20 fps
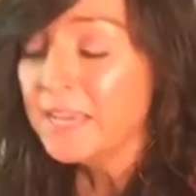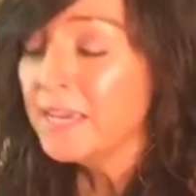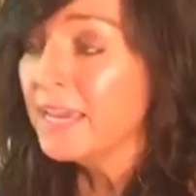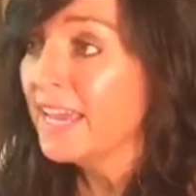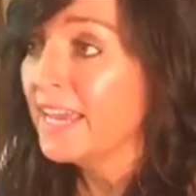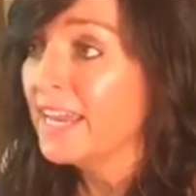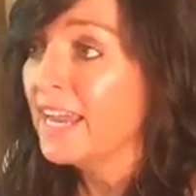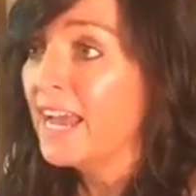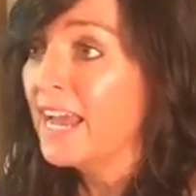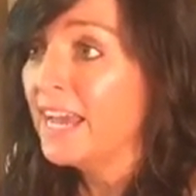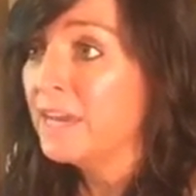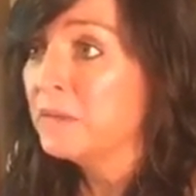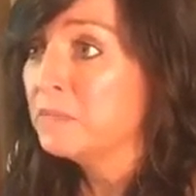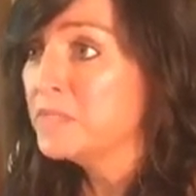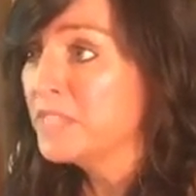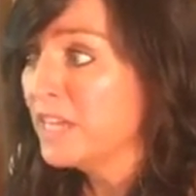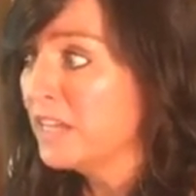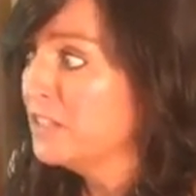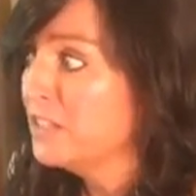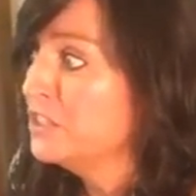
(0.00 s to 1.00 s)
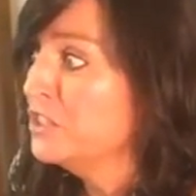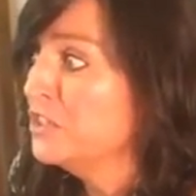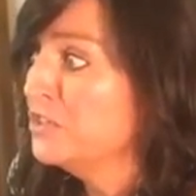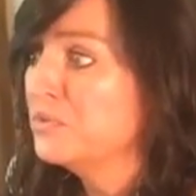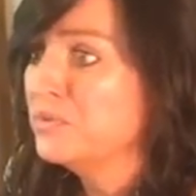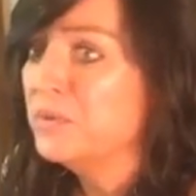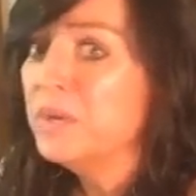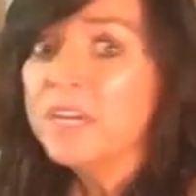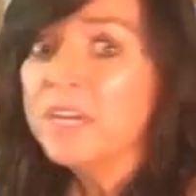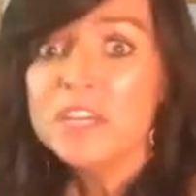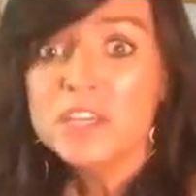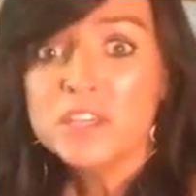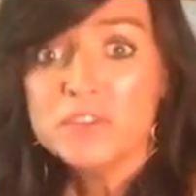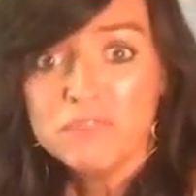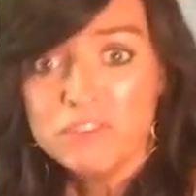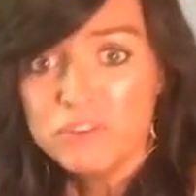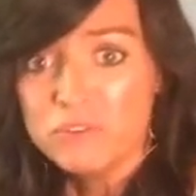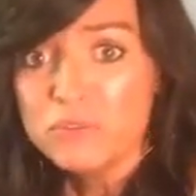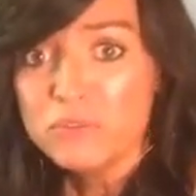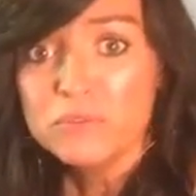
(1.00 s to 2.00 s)
And I'm telling you, if
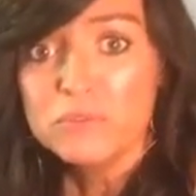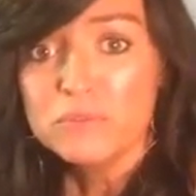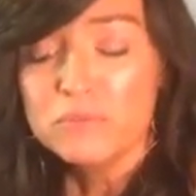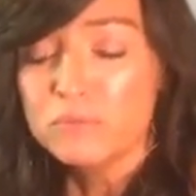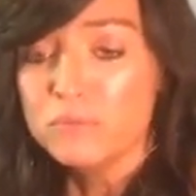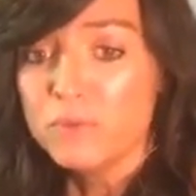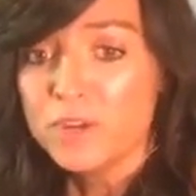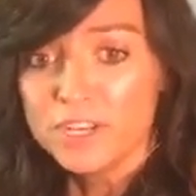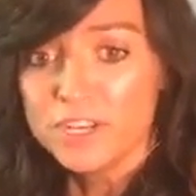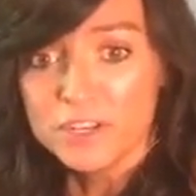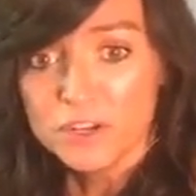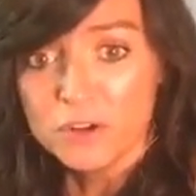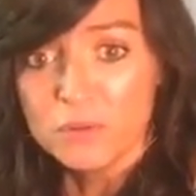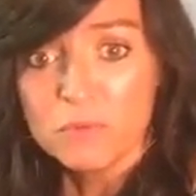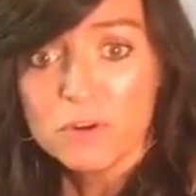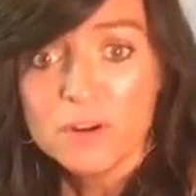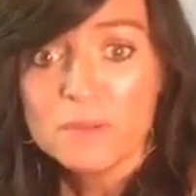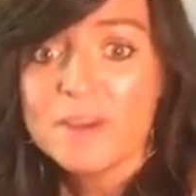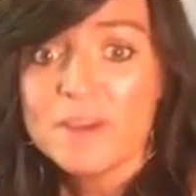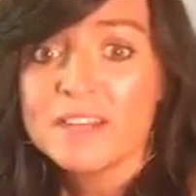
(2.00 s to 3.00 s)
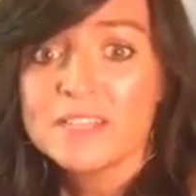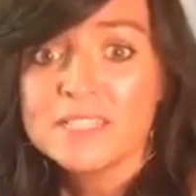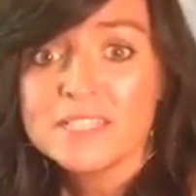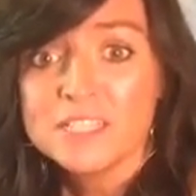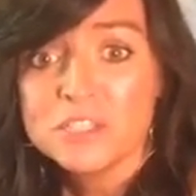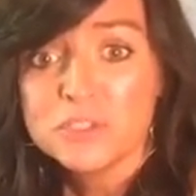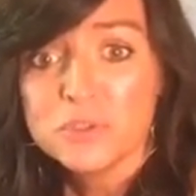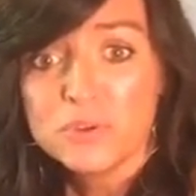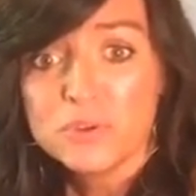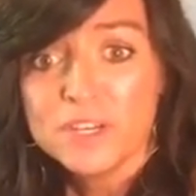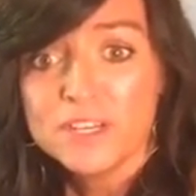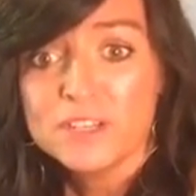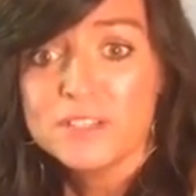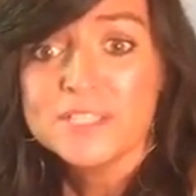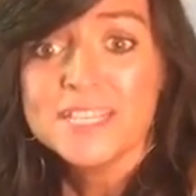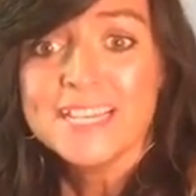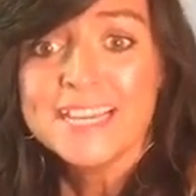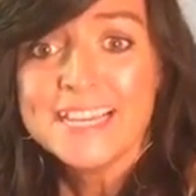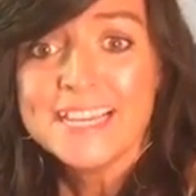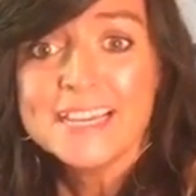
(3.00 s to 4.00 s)
you want to know more about essential
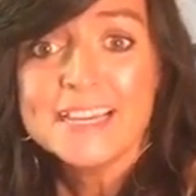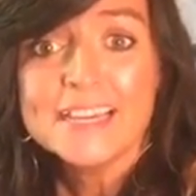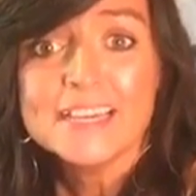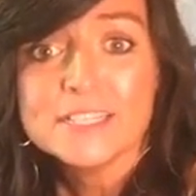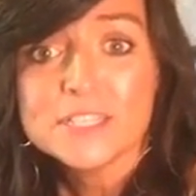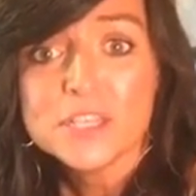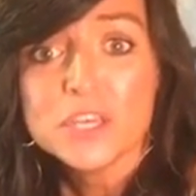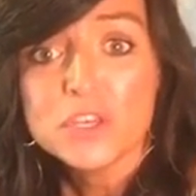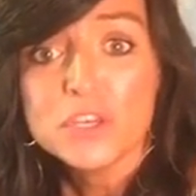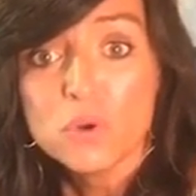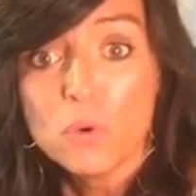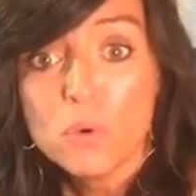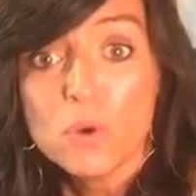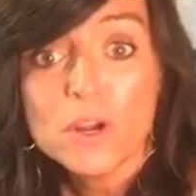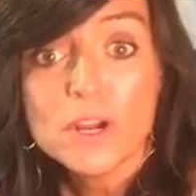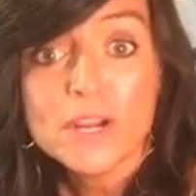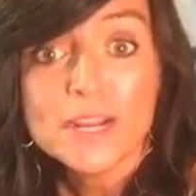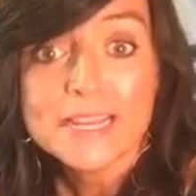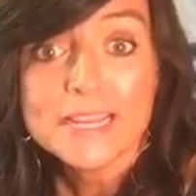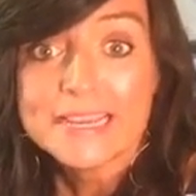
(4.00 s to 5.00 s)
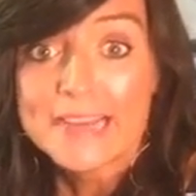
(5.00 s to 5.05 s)
oils, he is your